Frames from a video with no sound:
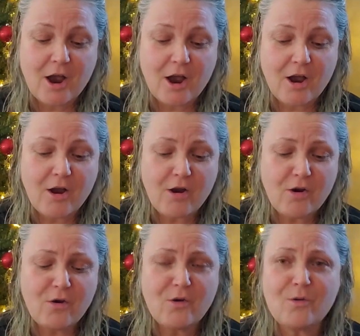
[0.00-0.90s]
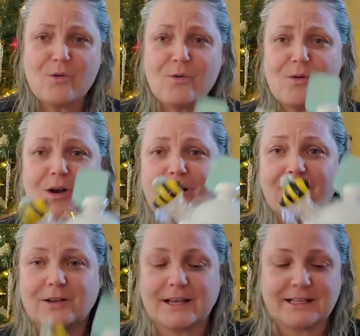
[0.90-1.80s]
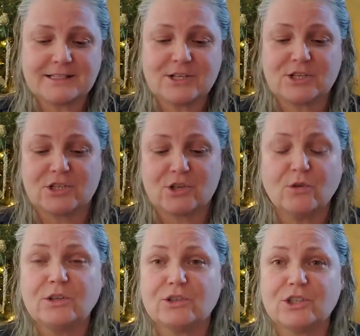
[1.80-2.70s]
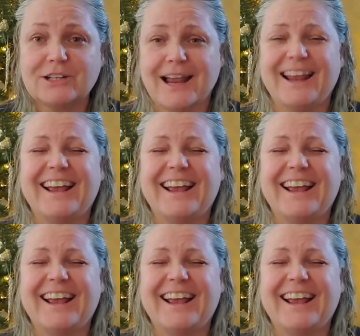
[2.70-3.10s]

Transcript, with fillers: Oh, I guess I should show you, shouldn't I?